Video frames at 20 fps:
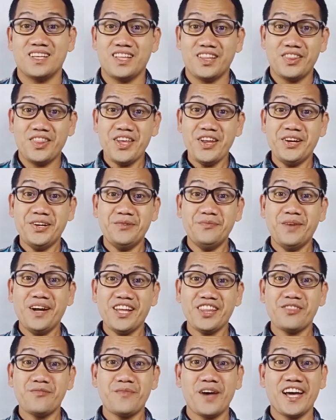Dear
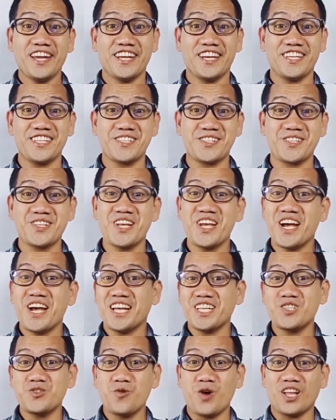math buddies,
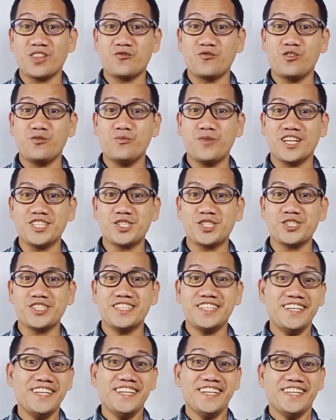as what we mentioned
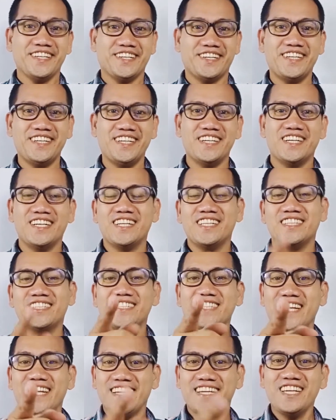earlier,
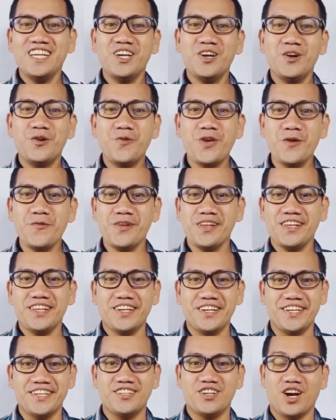today we will
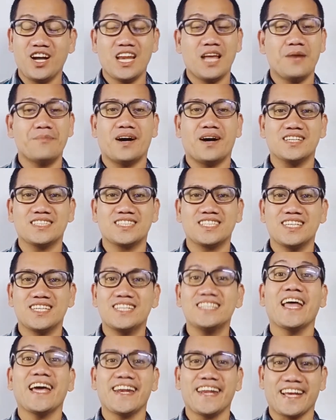learn all about
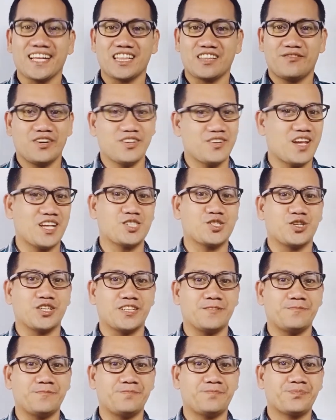direct
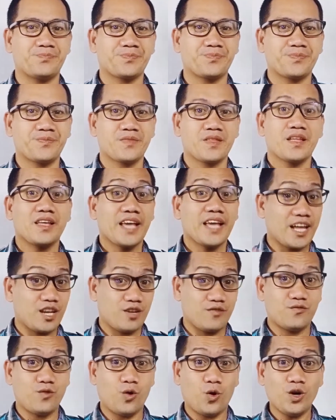variation. And
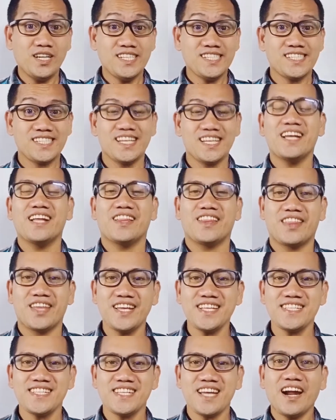of course,
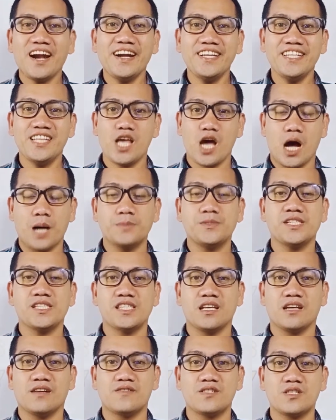these are the
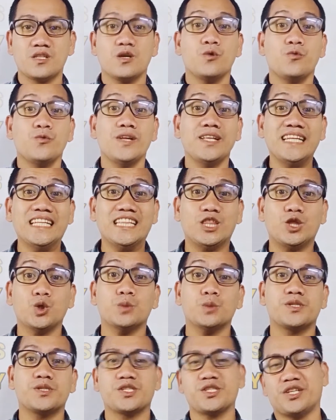objectives we need to
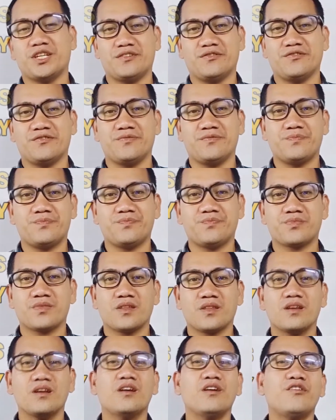observe.
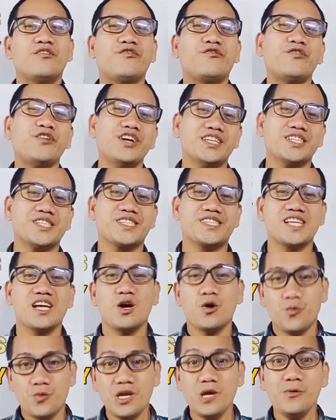First,
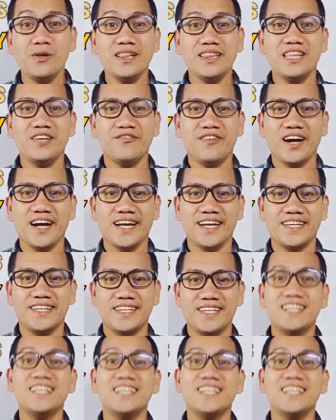we will define